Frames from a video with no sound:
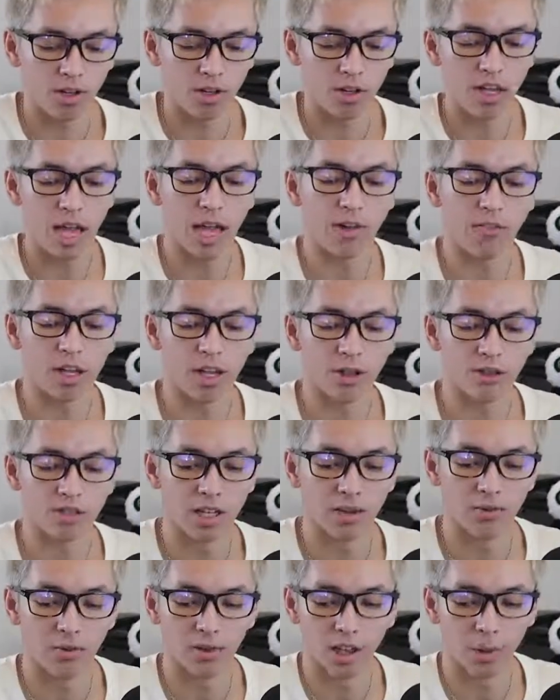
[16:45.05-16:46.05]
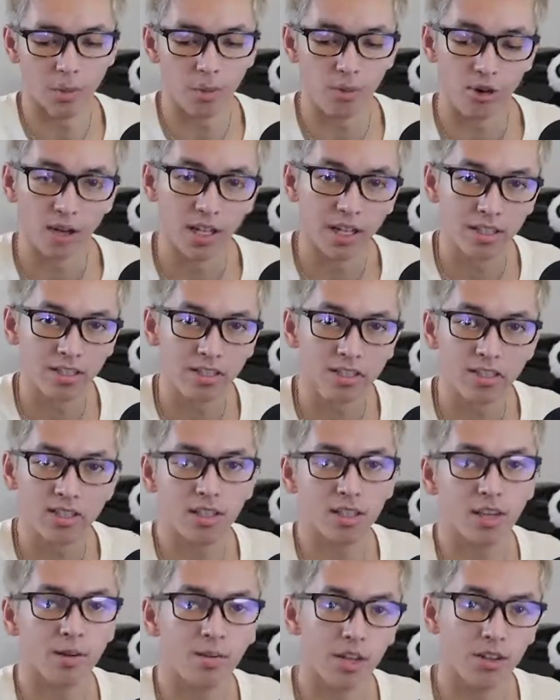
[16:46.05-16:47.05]
advocate using that for like
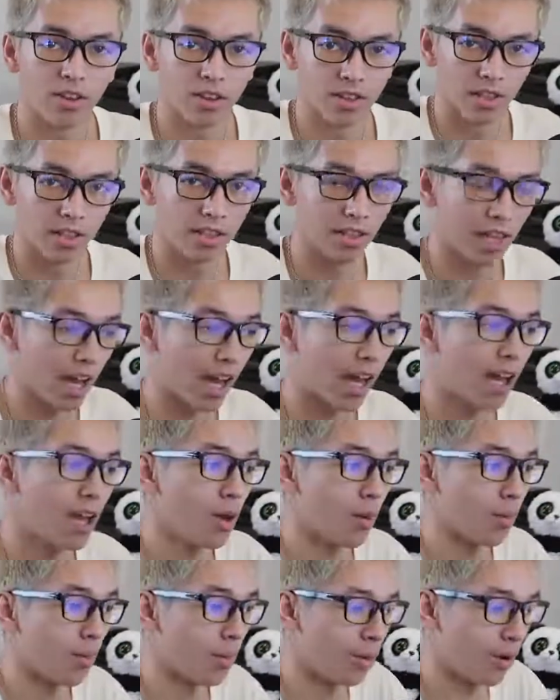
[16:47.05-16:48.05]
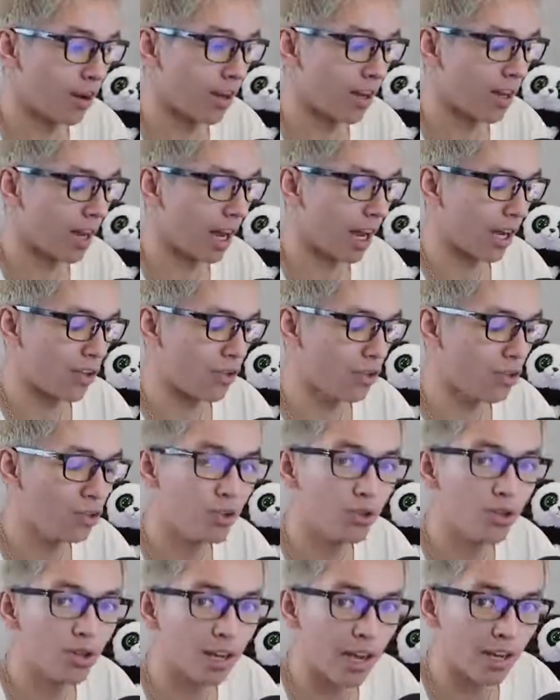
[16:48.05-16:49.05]
brands, anything like that, but I
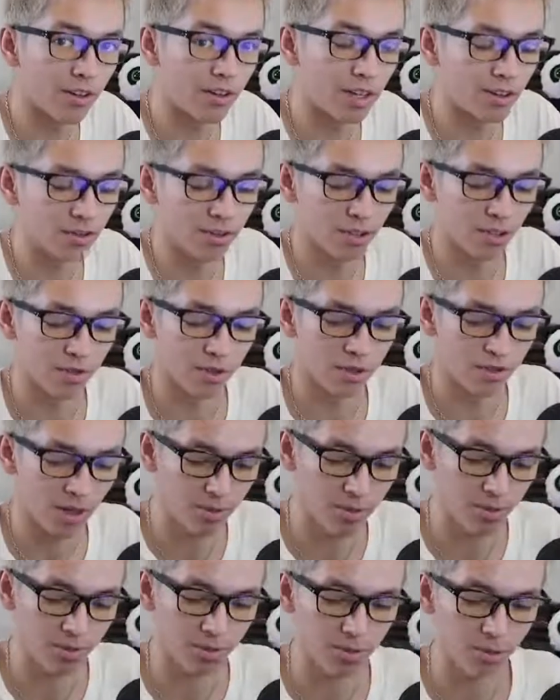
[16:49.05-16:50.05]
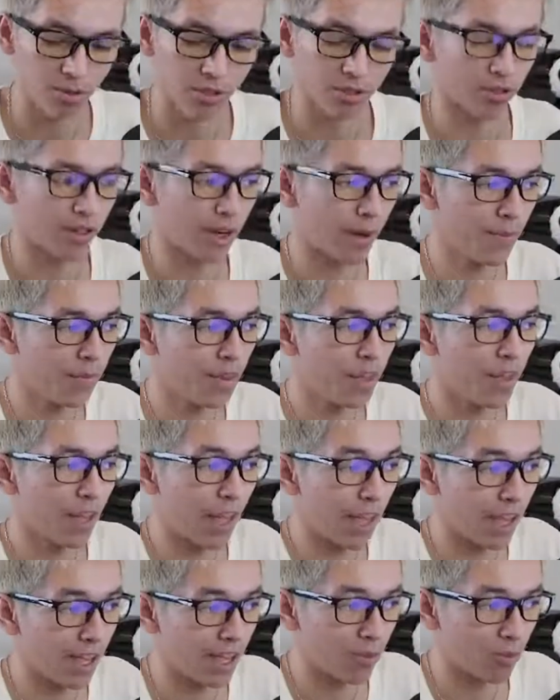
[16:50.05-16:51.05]
do advocate using it for dropshipping stores, okay?
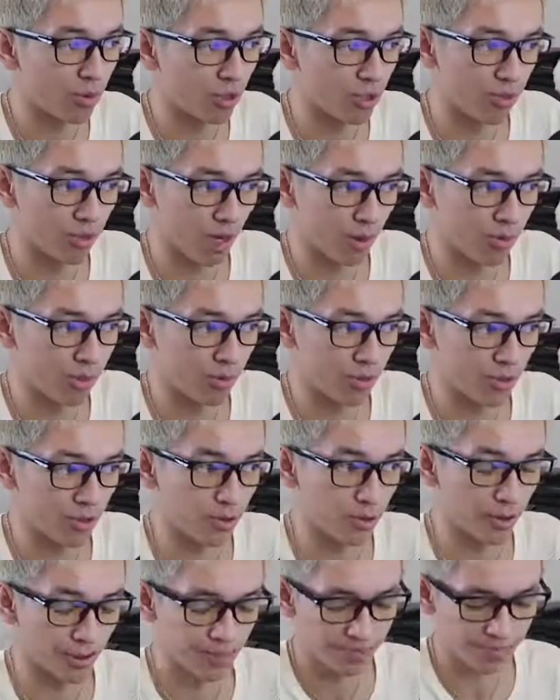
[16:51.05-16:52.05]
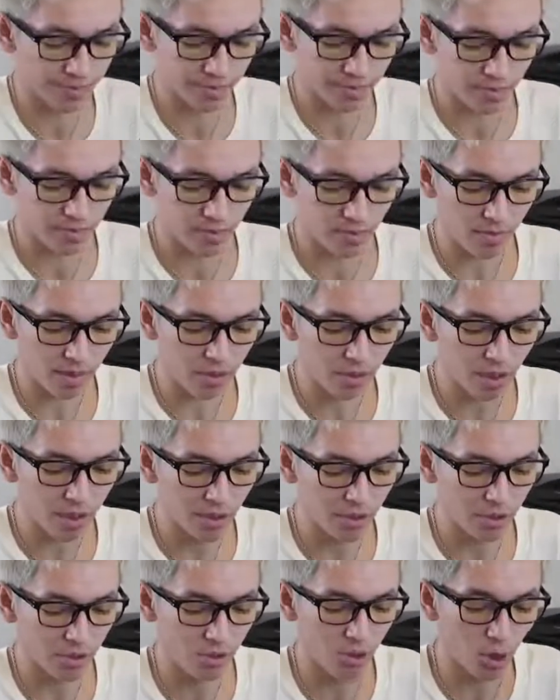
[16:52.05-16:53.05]
And with a dropshipping store,
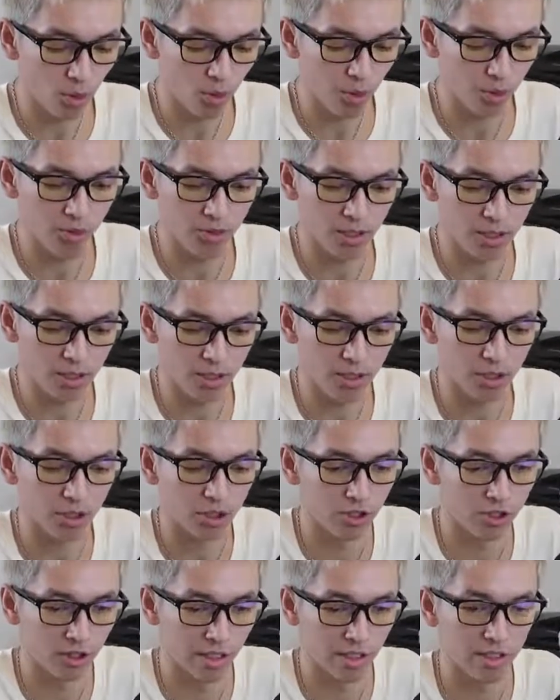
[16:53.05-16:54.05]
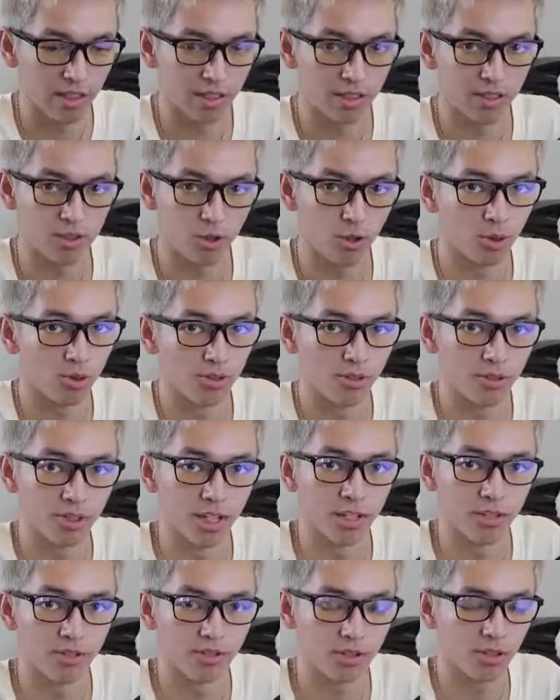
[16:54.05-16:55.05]
don't use it to just try and get cold
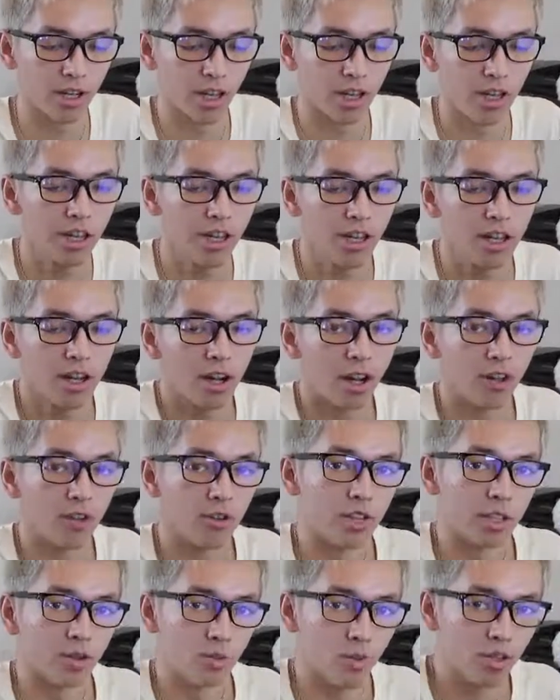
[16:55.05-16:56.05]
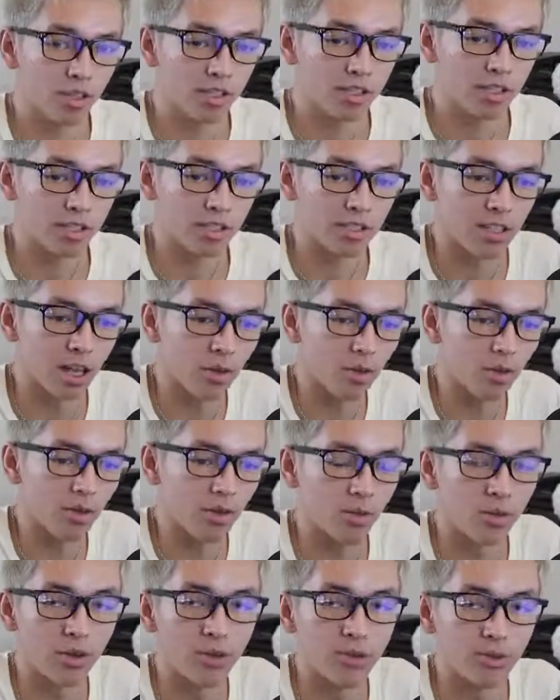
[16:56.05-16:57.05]
sales, okay? Although that works, it's not
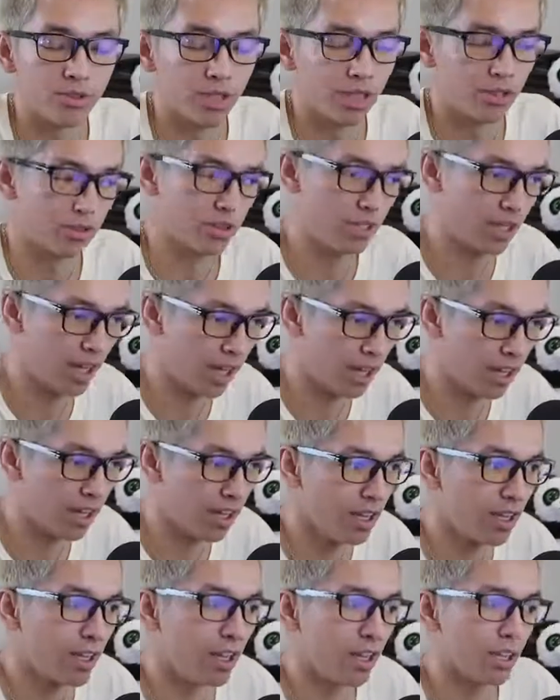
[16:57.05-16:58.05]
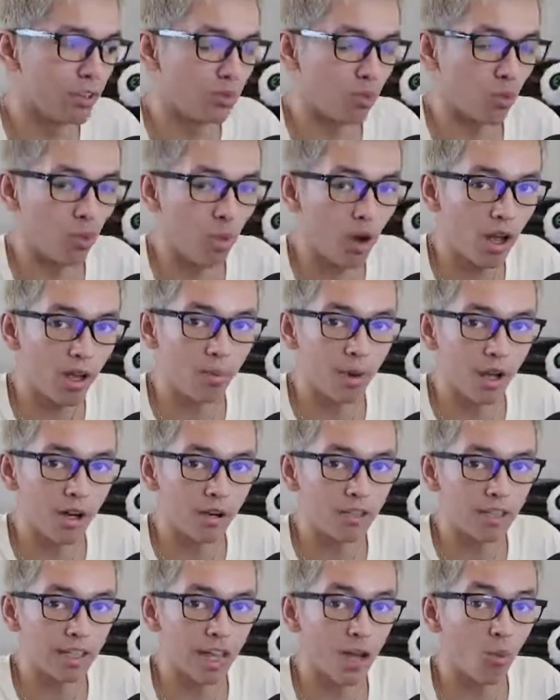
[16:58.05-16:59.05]
worth the 1 or 2 sales a day. It's way
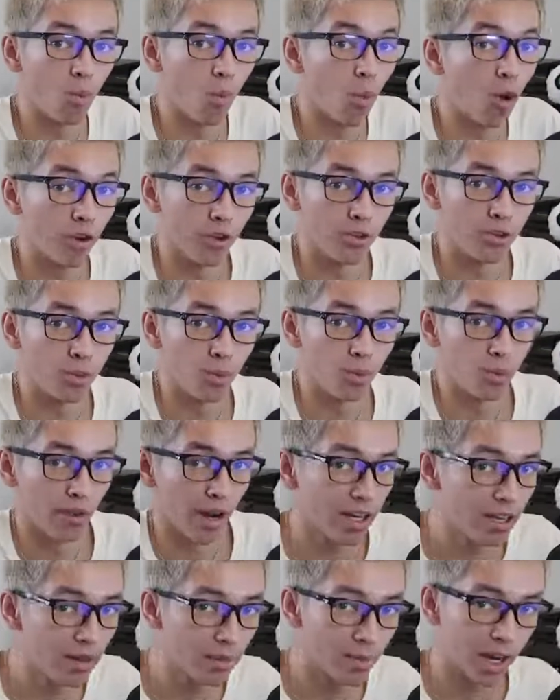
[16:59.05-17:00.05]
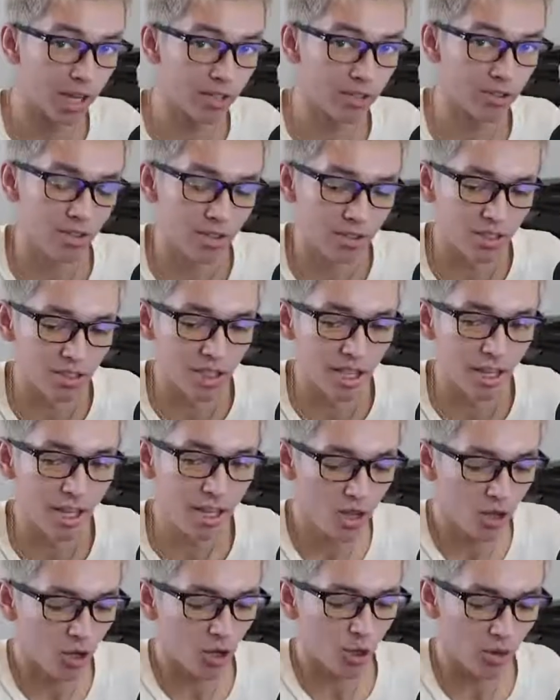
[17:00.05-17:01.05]
better to get 1 or 2 brand ambassadors a
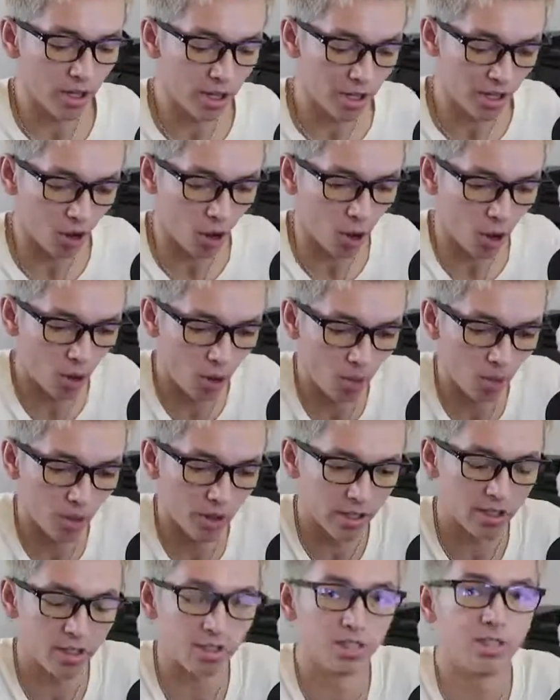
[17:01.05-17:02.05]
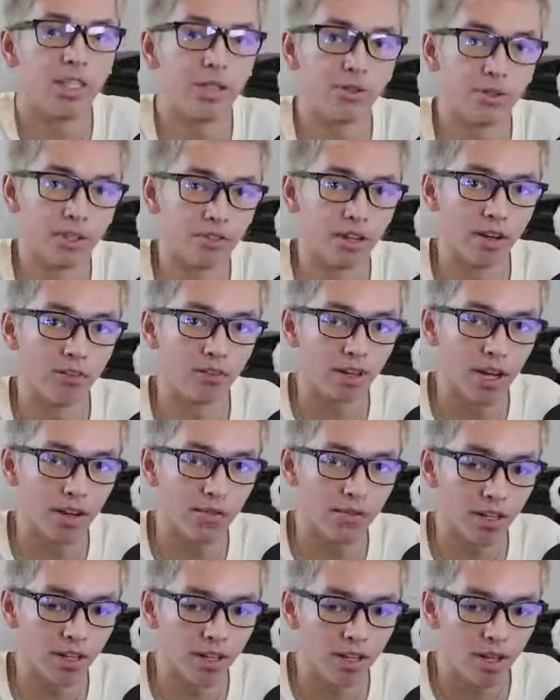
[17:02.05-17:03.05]
day who can always continually drive
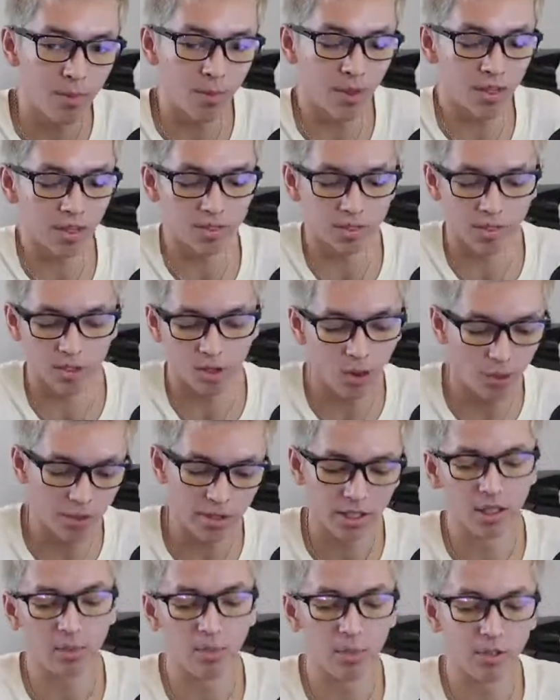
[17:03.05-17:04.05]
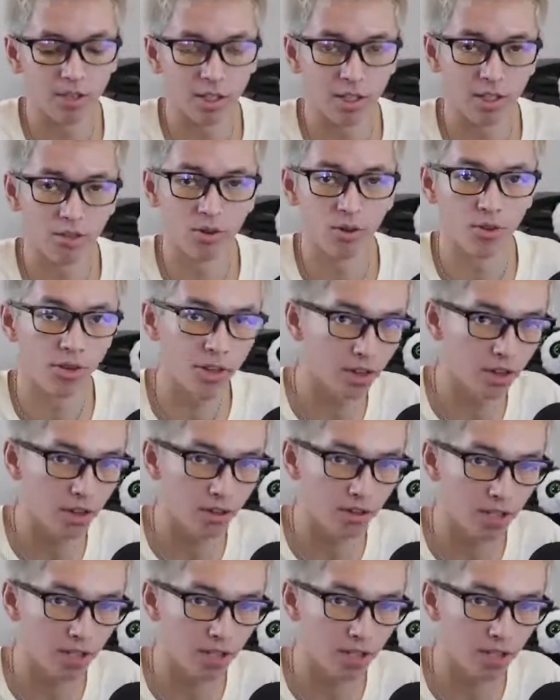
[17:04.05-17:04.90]
traffic, because they're always going to be trying to grow their